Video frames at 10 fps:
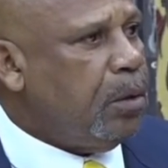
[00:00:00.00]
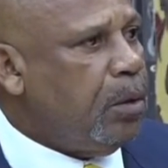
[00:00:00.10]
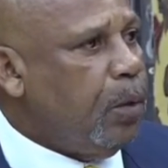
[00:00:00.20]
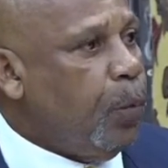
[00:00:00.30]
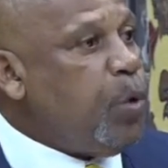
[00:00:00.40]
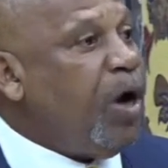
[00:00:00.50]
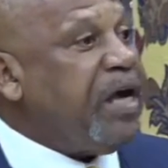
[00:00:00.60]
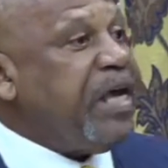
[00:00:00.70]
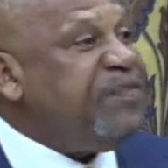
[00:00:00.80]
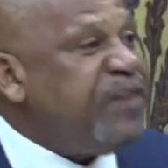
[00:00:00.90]
we were
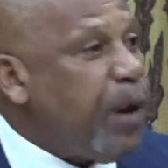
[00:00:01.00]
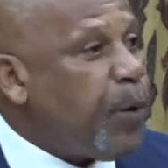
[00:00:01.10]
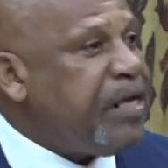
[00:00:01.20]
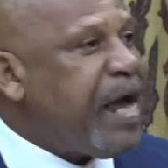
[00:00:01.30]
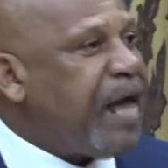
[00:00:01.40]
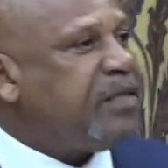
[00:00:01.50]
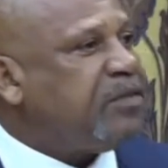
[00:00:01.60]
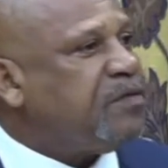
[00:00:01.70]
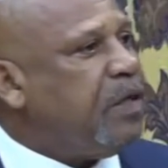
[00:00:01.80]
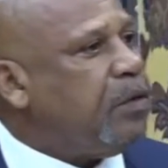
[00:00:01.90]
giving away the assets
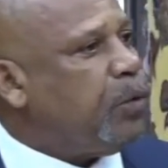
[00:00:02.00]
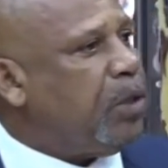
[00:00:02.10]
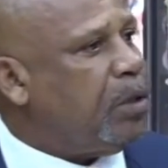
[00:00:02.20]
of St. Lucia.